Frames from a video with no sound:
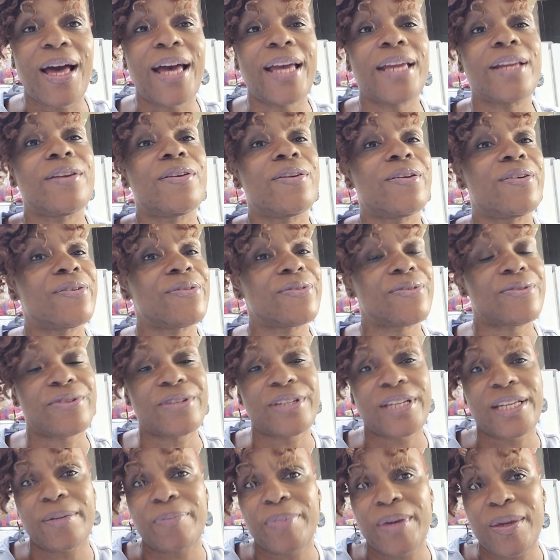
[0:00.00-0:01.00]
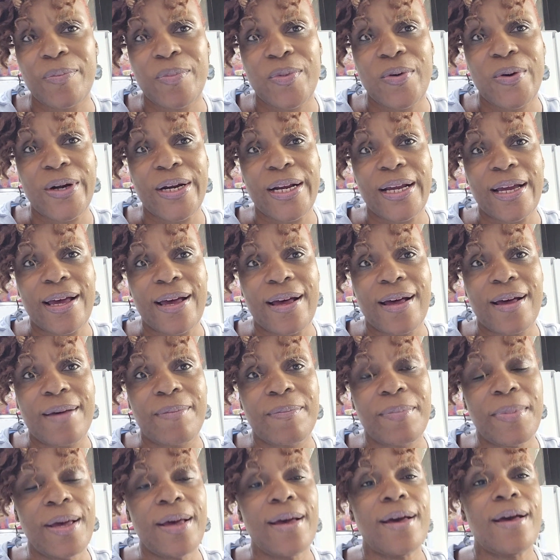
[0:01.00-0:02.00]
I know there's going to be more to
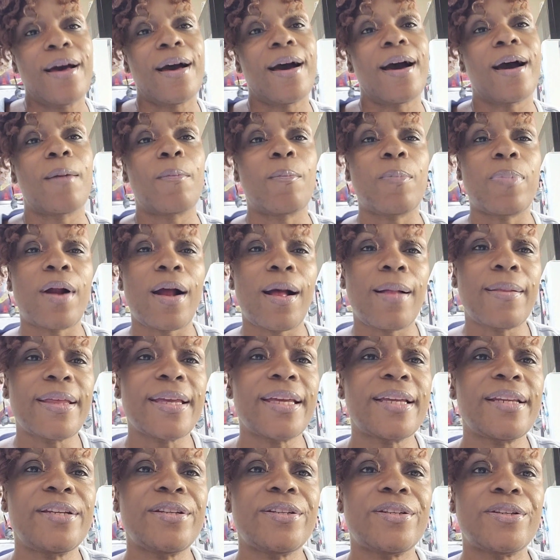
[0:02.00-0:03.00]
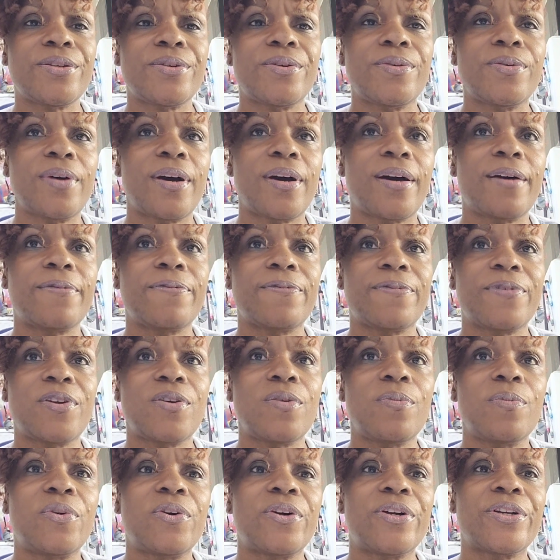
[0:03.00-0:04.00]
come. I'm probably going to do a
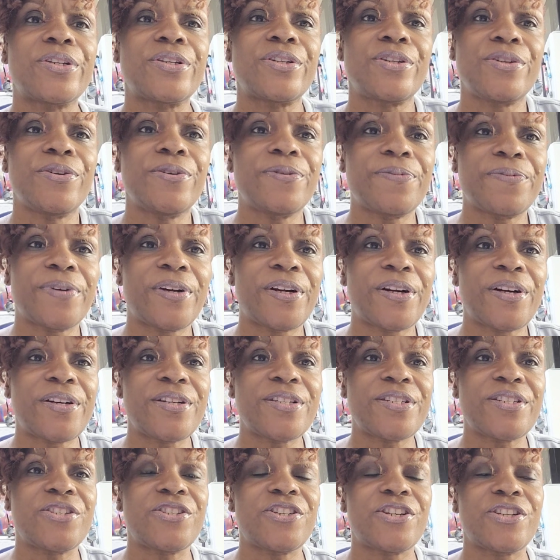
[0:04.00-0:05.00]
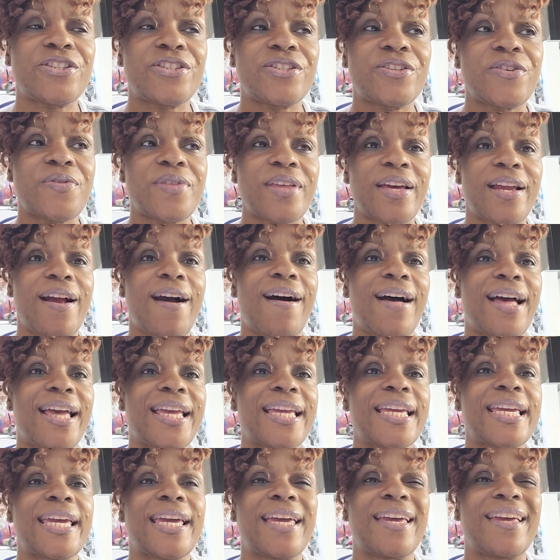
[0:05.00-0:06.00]
few more twofers just so that I
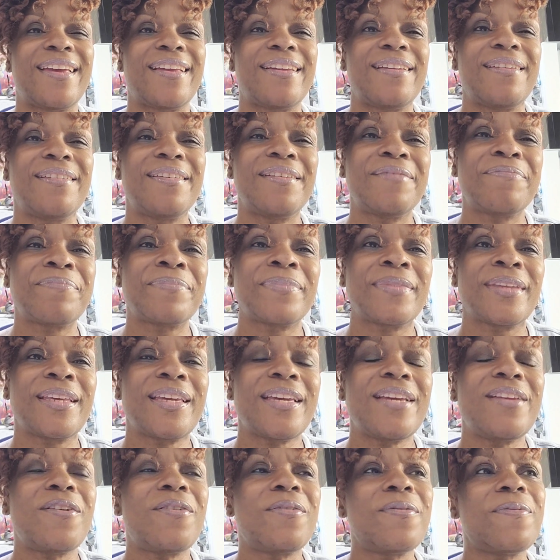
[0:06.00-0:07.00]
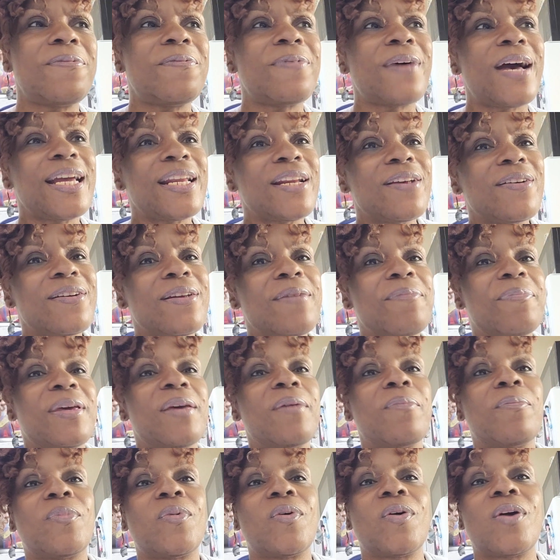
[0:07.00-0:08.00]
can, you know, find out a
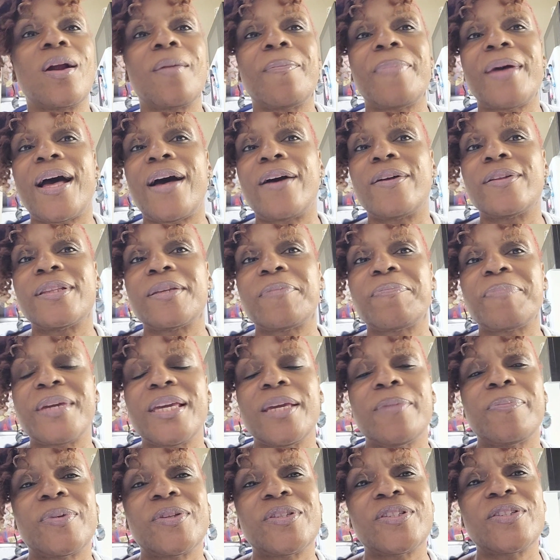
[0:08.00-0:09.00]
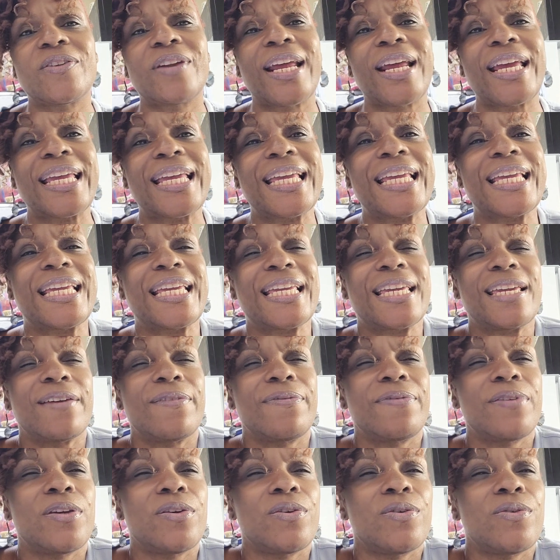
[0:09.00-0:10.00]
bit more about the people, so that I can
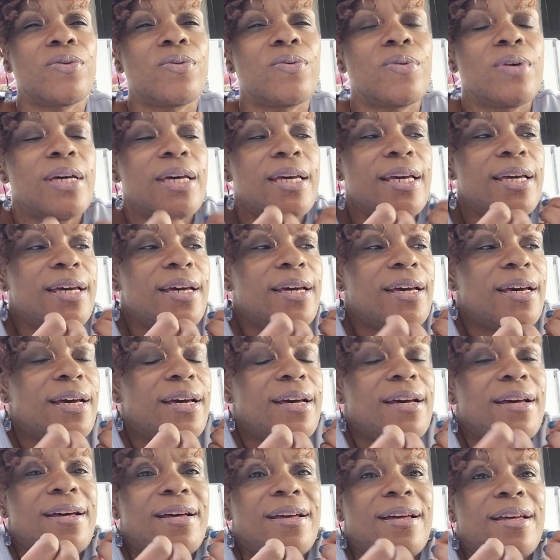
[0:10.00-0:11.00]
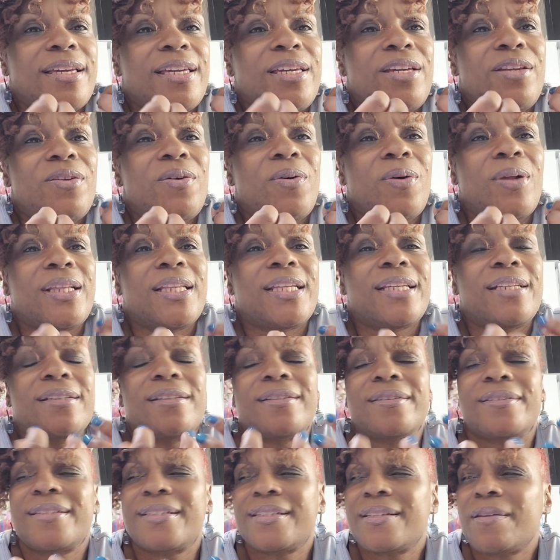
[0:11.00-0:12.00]
give you, you know, a
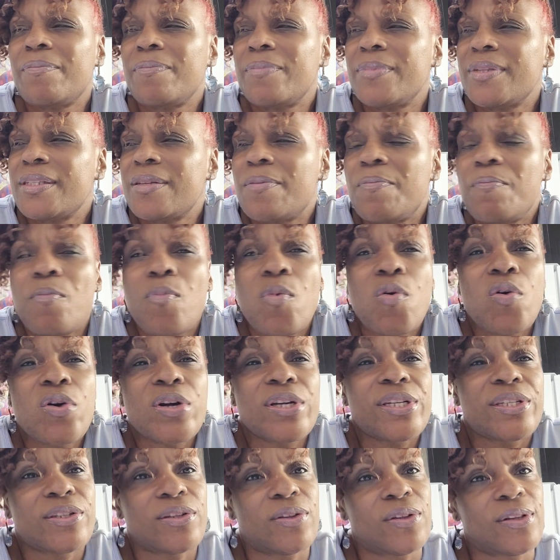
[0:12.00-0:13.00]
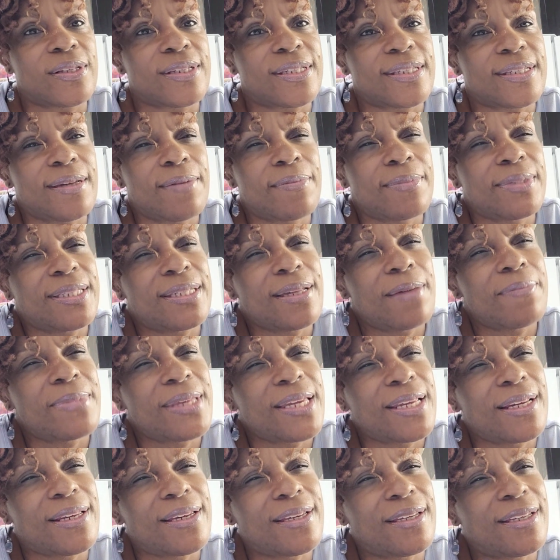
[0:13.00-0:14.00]
little, some morsels,
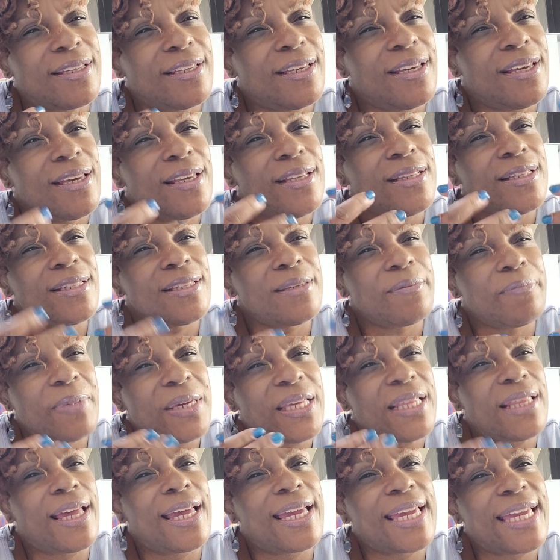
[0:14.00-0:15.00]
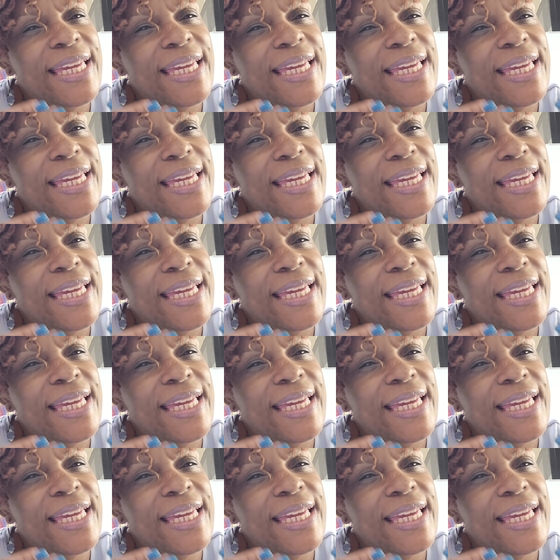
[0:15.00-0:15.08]
something to be like,